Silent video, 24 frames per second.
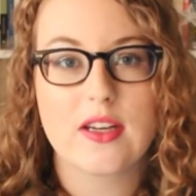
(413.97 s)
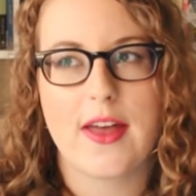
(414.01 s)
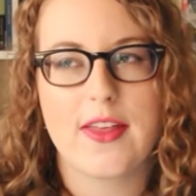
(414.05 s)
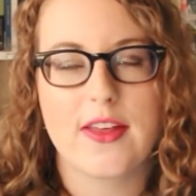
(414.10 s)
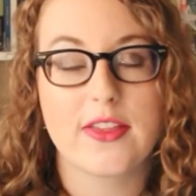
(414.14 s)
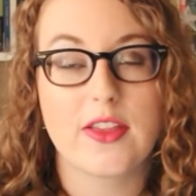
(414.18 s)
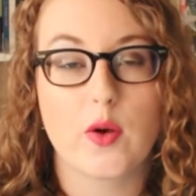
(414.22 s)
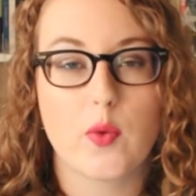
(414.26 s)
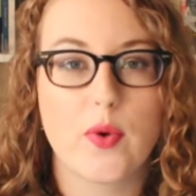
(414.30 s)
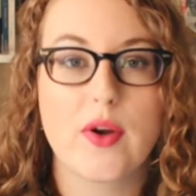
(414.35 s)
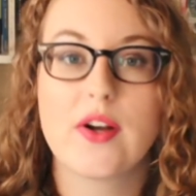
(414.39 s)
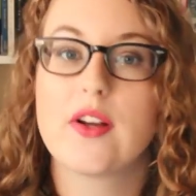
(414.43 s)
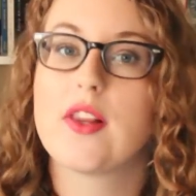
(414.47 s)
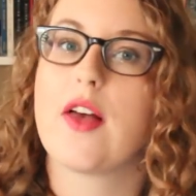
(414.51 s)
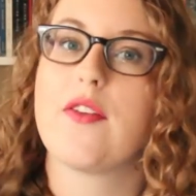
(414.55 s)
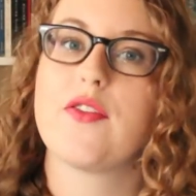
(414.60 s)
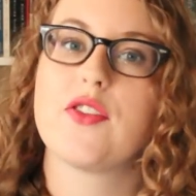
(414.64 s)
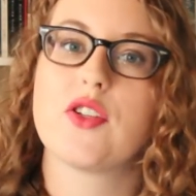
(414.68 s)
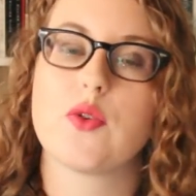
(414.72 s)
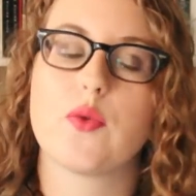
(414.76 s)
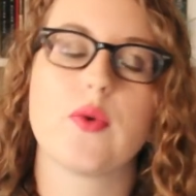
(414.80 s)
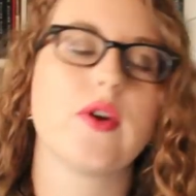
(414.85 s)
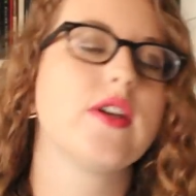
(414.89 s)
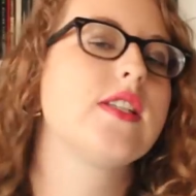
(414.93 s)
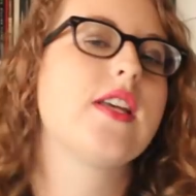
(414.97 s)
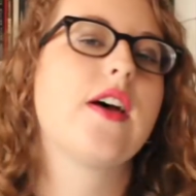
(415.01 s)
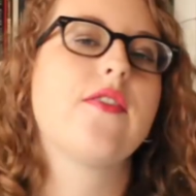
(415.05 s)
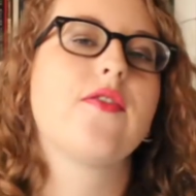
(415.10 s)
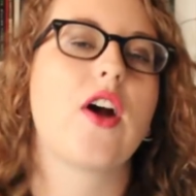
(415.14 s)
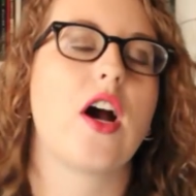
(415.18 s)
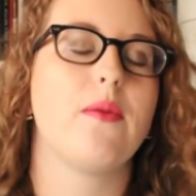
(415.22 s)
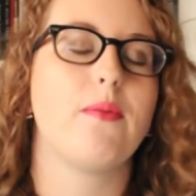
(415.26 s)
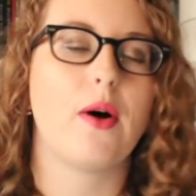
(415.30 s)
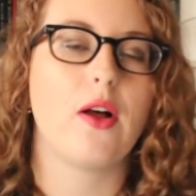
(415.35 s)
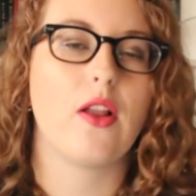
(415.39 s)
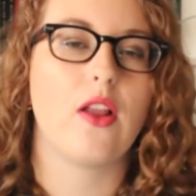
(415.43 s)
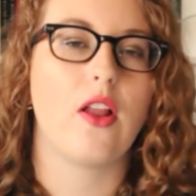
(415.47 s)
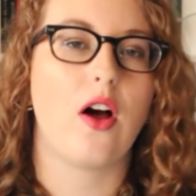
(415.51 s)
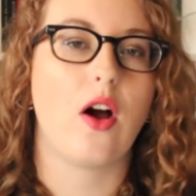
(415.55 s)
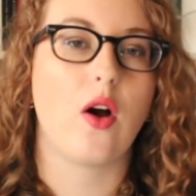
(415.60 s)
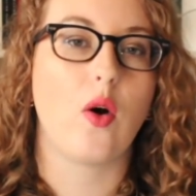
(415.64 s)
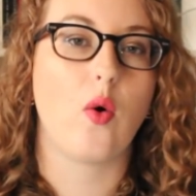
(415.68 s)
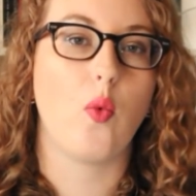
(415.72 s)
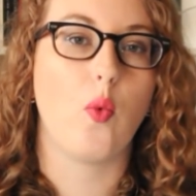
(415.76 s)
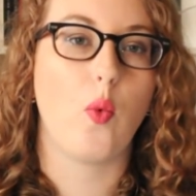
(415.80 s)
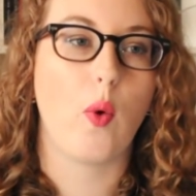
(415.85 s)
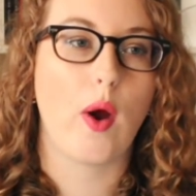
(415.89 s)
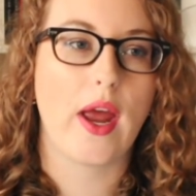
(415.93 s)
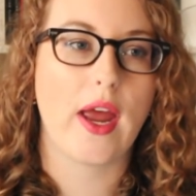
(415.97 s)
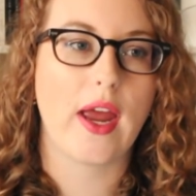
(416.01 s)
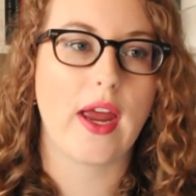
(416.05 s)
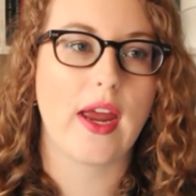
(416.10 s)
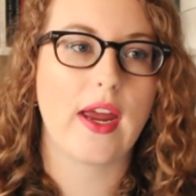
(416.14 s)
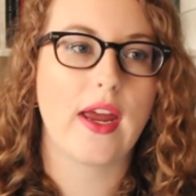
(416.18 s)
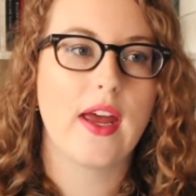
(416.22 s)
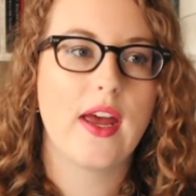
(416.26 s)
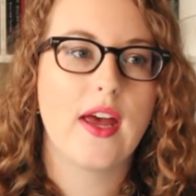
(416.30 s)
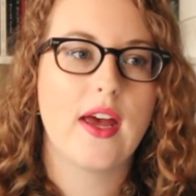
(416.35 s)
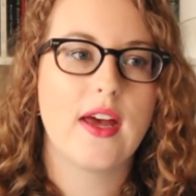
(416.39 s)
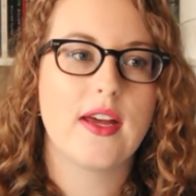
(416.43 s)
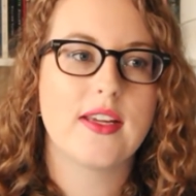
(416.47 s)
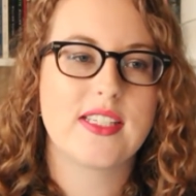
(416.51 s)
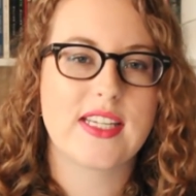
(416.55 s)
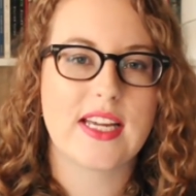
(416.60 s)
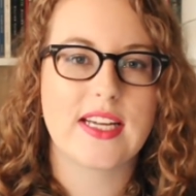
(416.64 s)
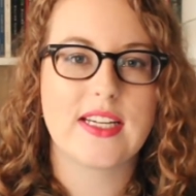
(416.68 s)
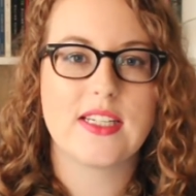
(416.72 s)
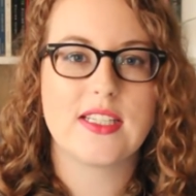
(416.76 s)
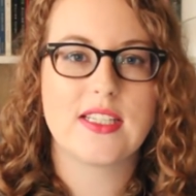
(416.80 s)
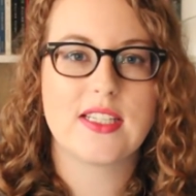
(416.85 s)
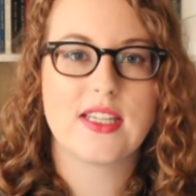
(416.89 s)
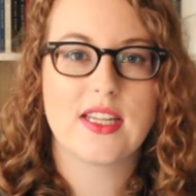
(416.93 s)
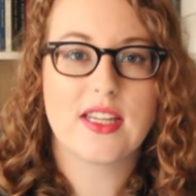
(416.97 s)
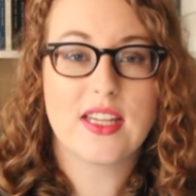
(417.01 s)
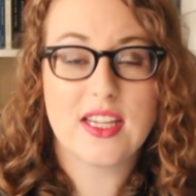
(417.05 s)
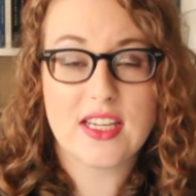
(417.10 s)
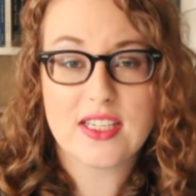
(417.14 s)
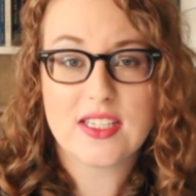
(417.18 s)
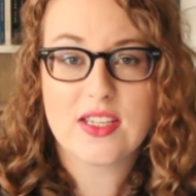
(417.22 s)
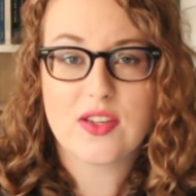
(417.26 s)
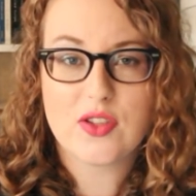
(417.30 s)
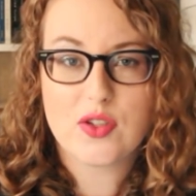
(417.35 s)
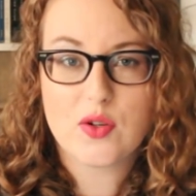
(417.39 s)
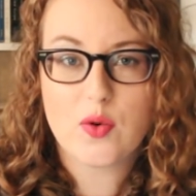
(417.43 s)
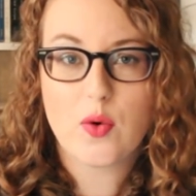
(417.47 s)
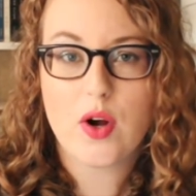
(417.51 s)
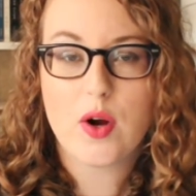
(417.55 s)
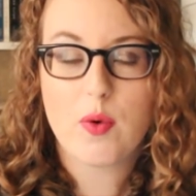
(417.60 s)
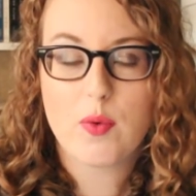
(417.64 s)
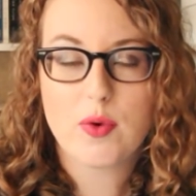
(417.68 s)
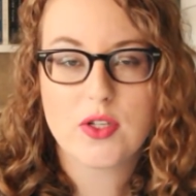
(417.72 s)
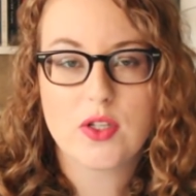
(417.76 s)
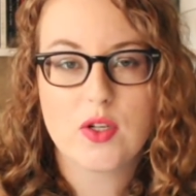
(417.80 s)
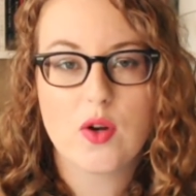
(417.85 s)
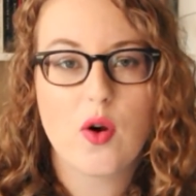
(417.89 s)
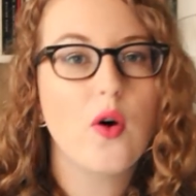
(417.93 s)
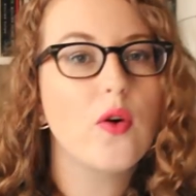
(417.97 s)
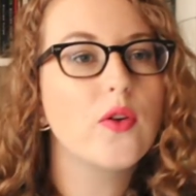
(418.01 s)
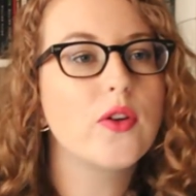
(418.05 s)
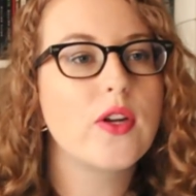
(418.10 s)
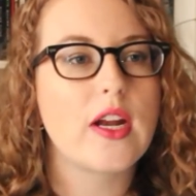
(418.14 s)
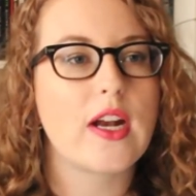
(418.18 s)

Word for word: I think that queer love stories have come a long way since this story was told,